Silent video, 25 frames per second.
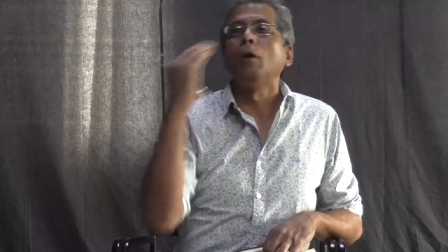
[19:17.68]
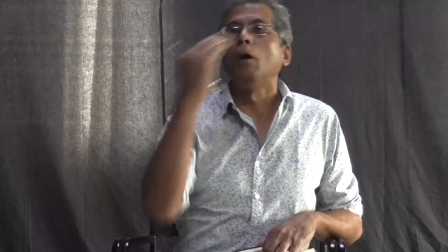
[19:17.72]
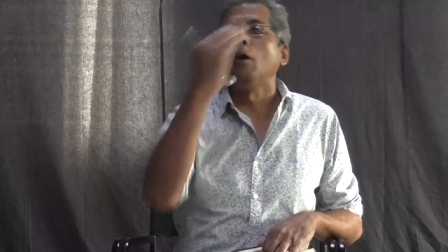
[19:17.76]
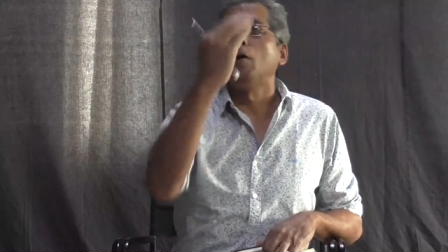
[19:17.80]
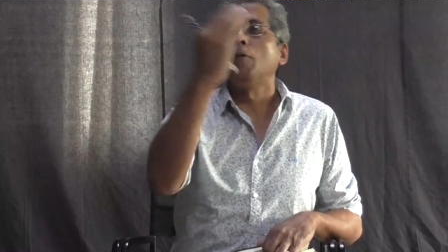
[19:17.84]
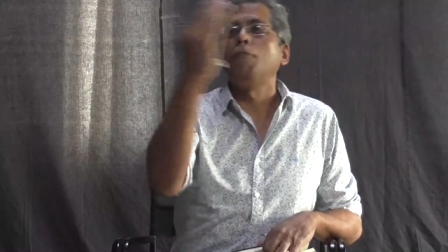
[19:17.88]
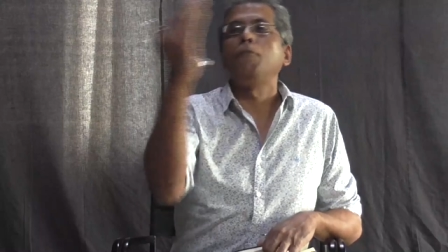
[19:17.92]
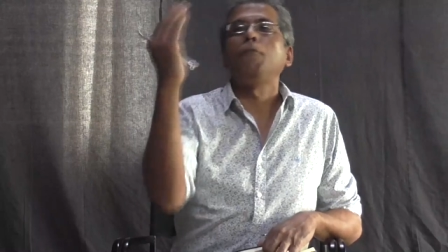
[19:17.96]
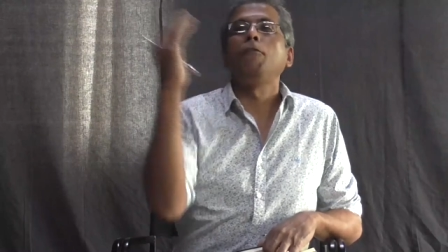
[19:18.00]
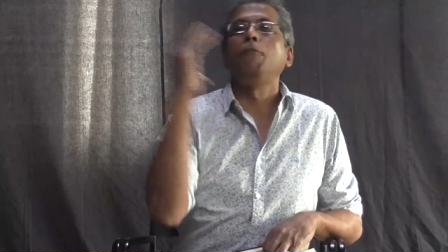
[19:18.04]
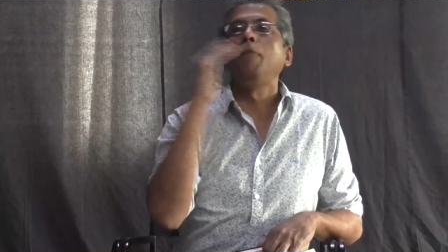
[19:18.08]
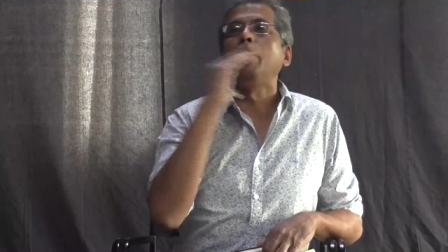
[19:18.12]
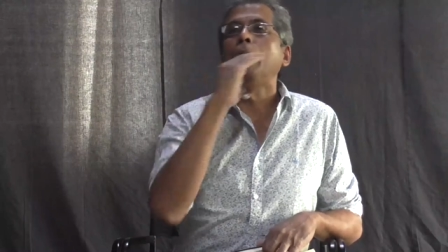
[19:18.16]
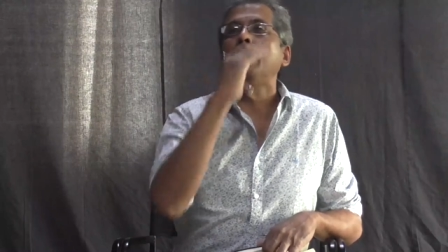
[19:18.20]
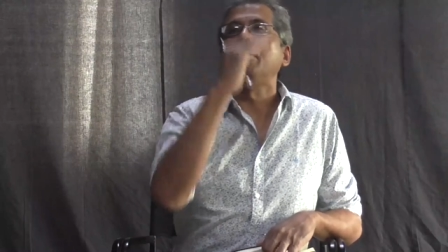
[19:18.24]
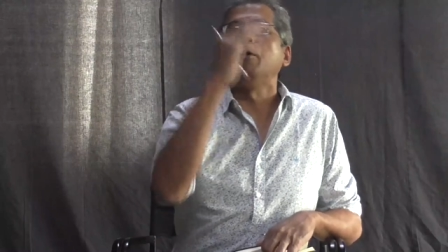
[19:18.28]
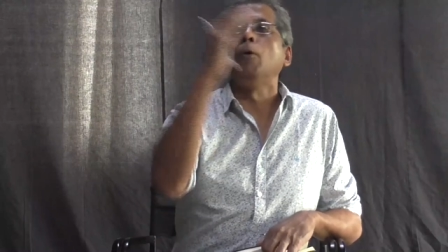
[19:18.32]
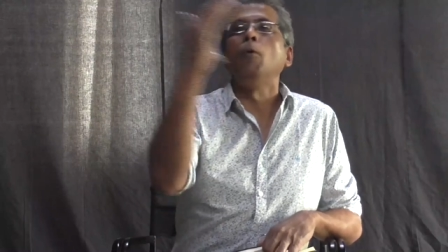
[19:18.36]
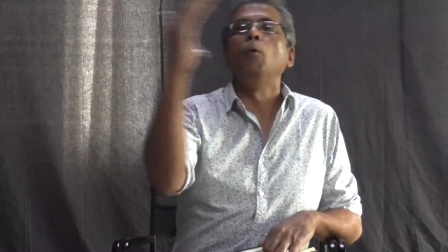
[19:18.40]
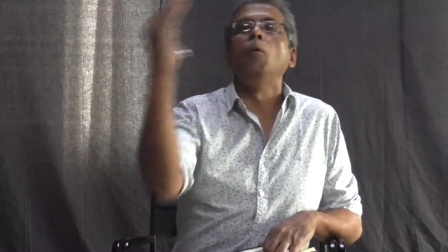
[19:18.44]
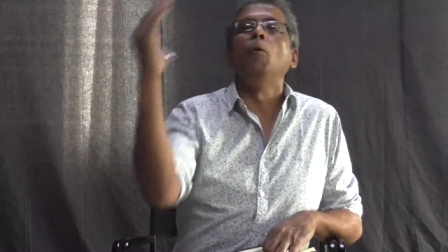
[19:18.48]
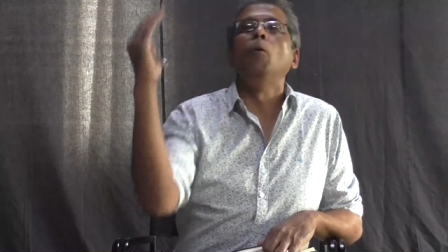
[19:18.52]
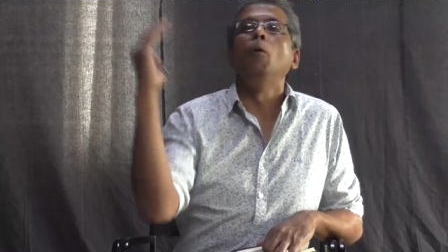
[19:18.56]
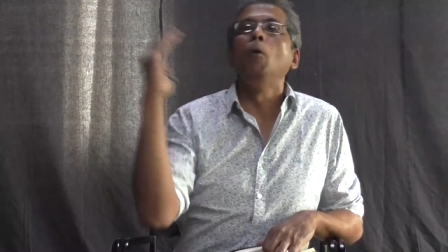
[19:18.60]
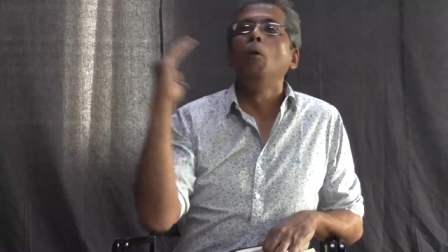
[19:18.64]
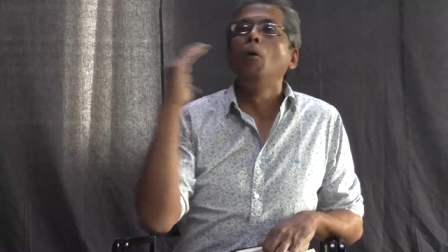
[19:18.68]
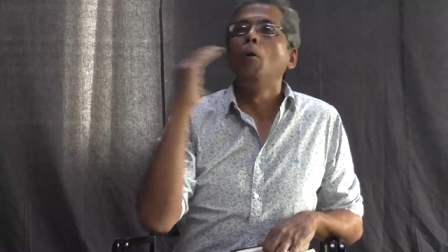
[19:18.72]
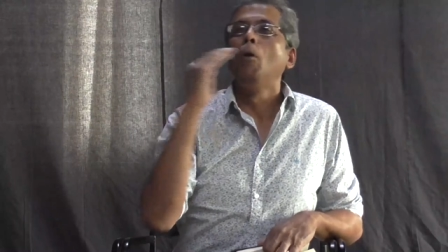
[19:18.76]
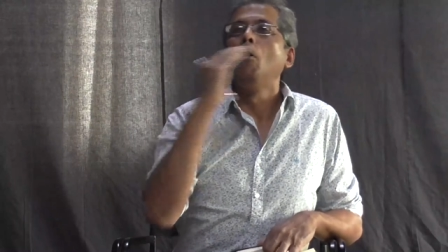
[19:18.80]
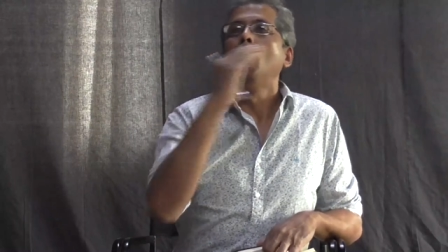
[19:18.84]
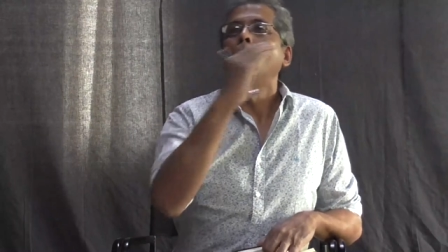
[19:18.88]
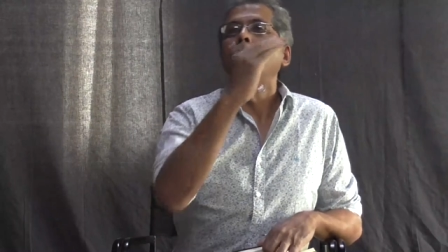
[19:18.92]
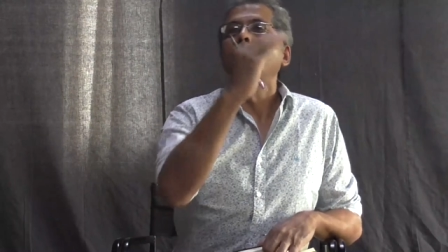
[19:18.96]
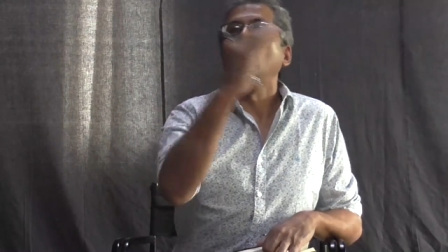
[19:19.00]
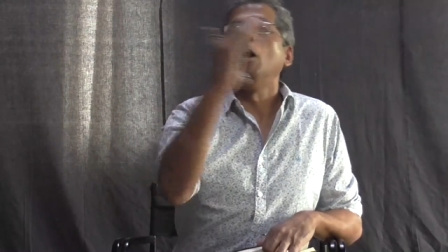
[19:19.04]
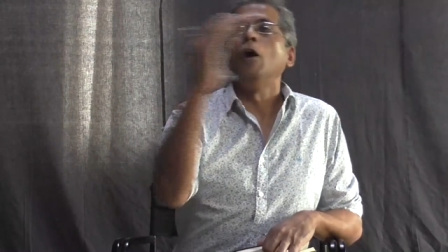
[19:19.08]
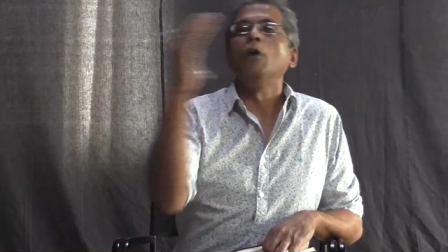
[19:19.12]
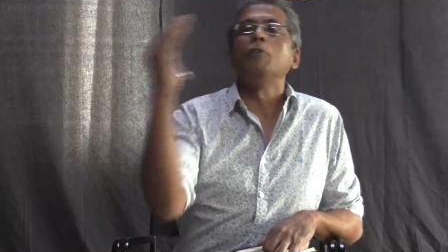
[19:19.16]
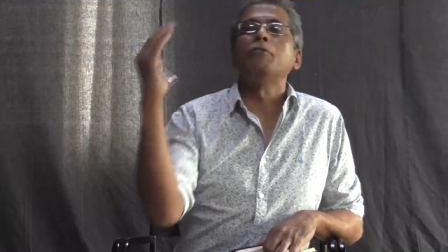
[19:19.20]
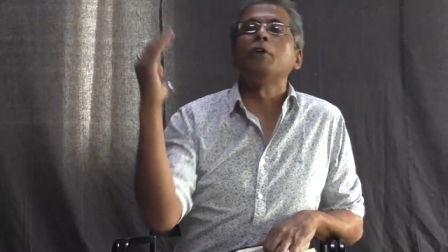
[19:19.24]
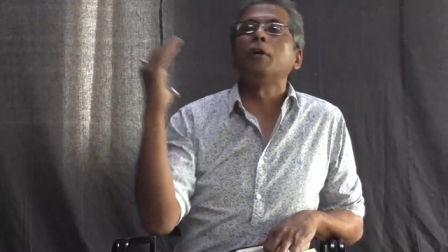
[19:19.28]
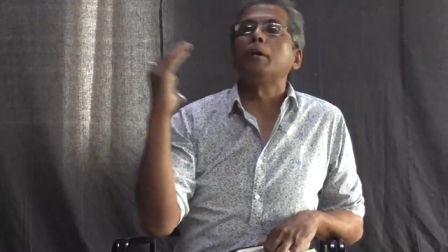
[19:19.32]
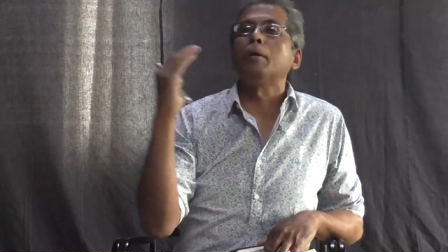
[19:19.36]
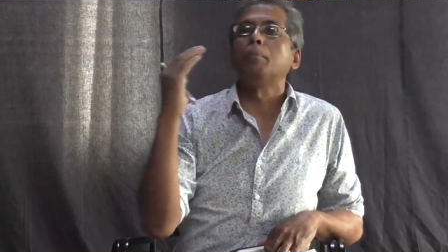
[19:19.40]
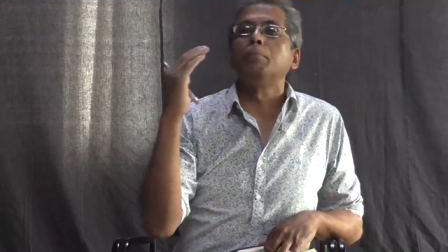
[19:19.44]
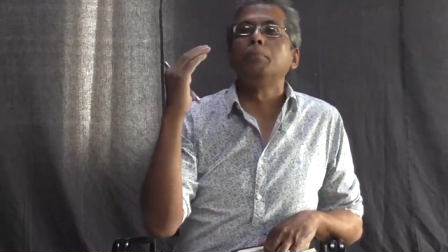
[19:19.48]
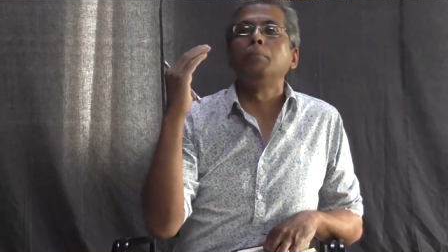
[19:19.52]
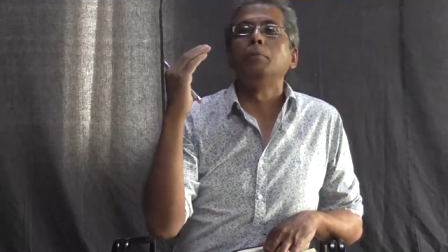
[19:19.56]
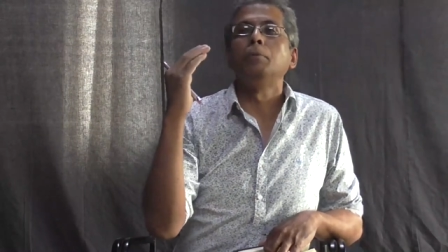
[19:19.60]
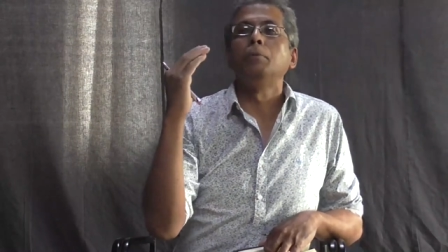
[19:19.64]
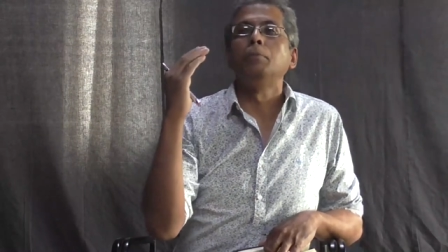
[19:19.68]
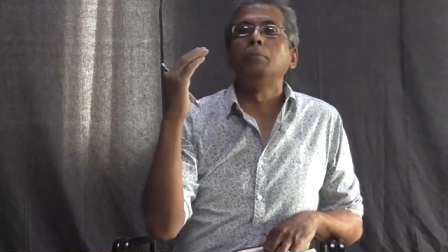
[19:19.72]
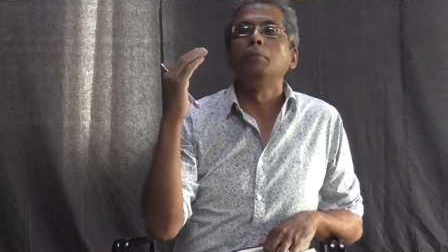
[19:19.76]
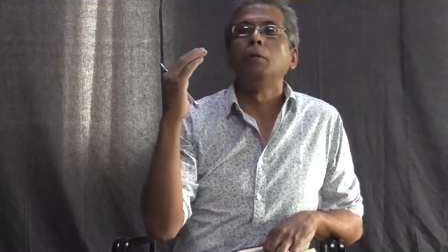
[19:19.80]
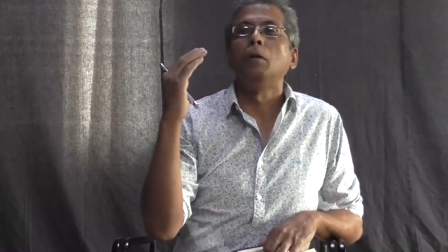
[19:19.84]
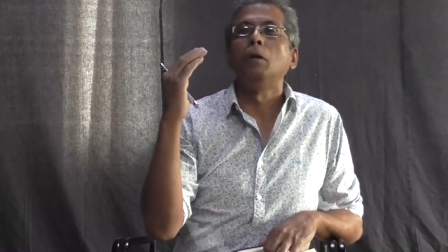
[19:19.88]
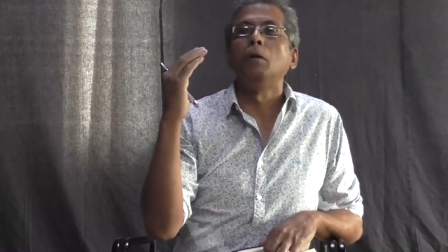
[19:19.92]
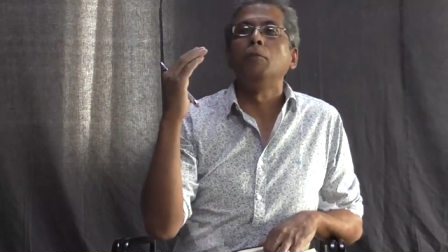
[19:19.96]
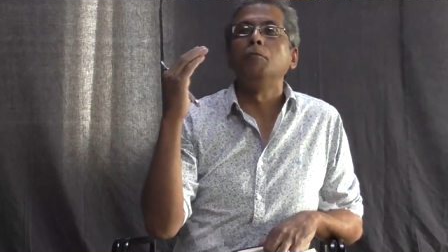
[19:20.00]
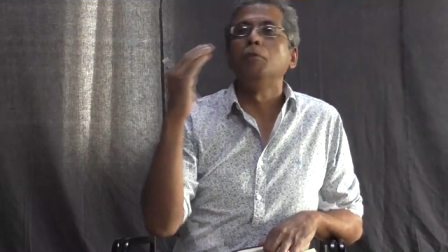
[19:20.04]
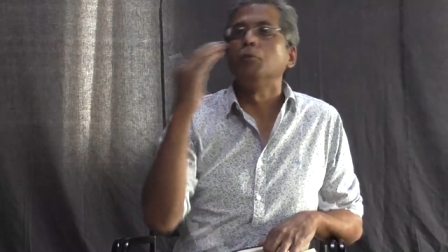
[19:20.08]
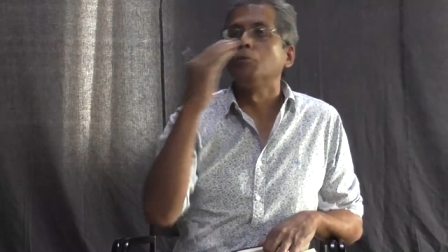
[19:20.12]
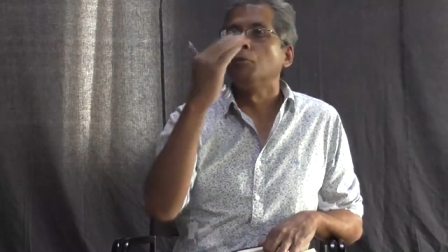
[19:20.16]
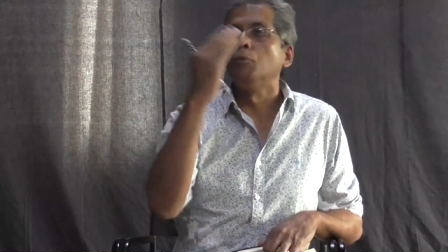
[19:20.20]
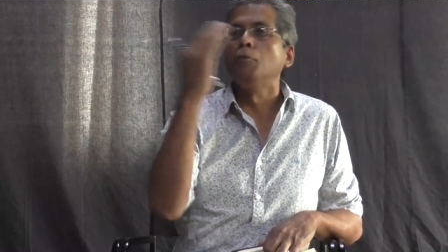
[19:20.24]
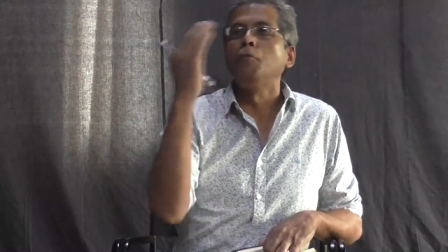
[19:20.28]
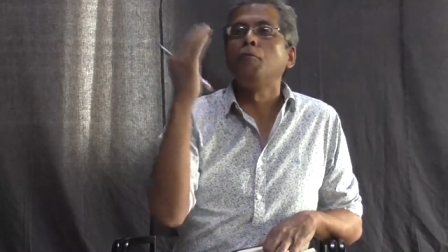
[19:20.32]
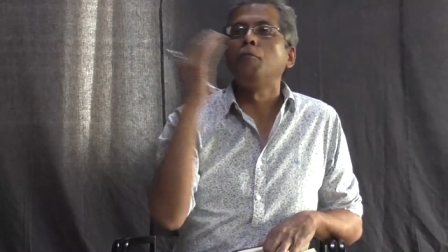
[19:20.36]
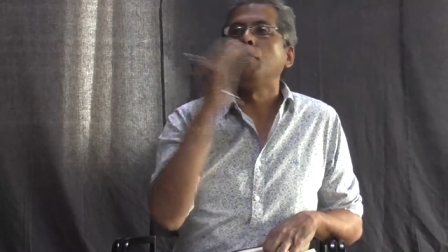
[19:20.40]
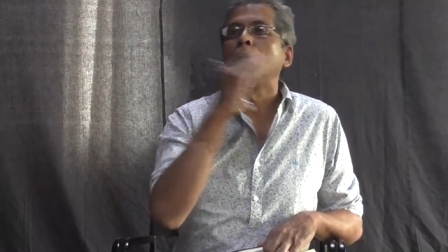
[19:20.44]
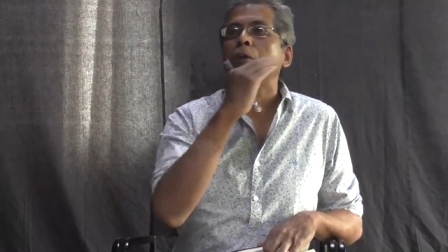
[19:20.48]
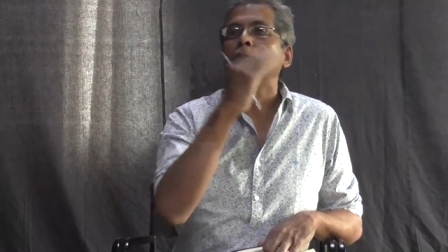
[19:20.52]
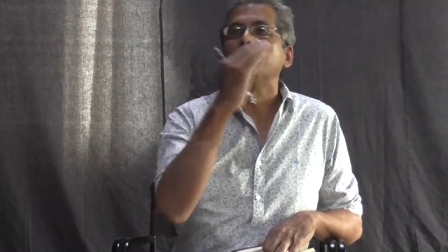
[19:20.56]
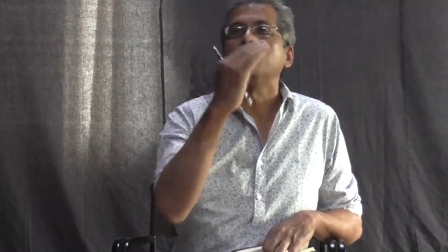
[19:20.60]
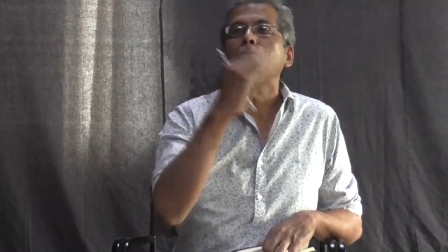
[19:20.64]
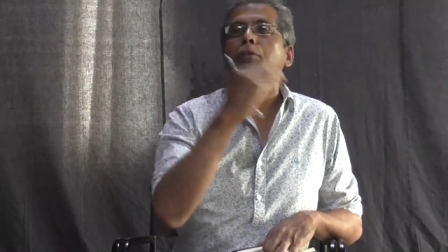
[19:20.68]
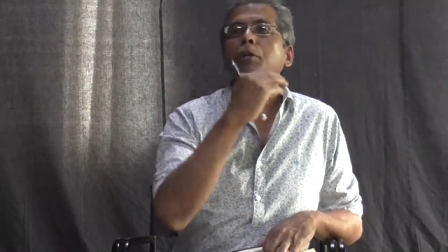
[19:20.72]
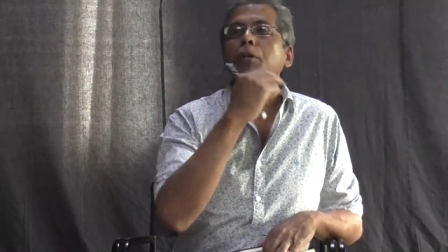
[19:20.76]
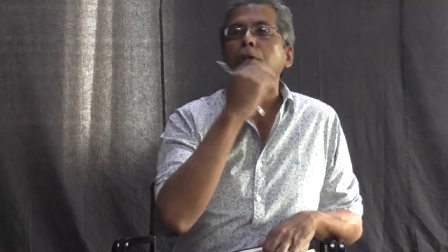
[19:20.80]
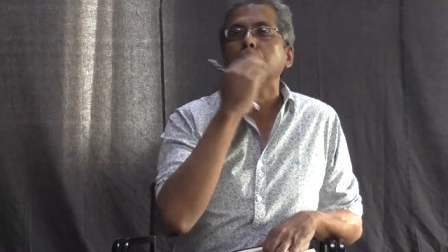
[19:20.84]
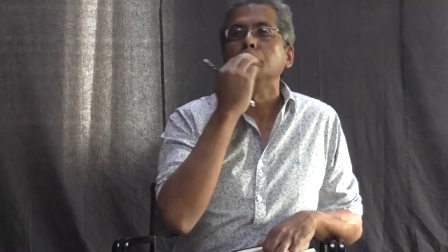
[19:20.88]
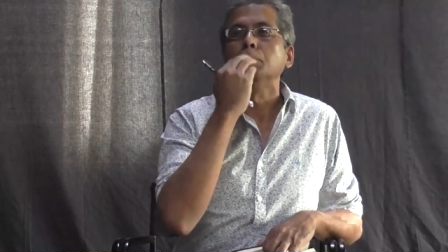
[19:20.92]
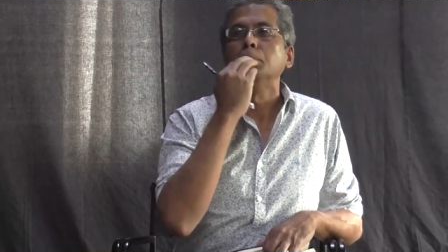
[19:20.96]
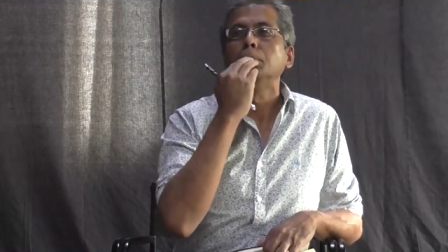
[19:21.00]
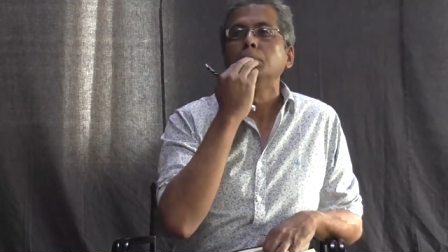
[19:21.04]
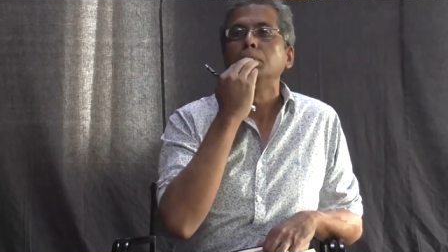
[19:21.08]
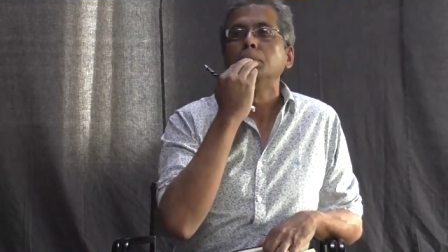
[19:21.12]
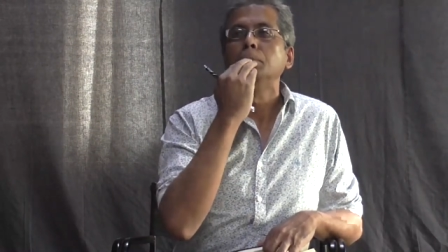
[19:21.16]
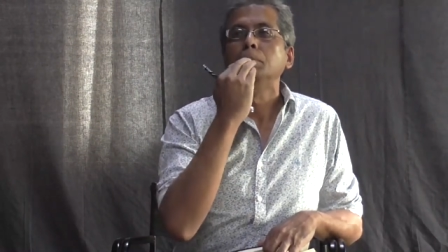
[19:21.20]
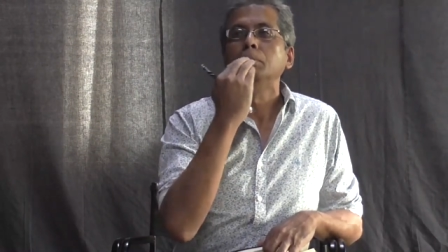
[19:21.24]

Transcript: of that whole uh, setup, of his own father's kingdom.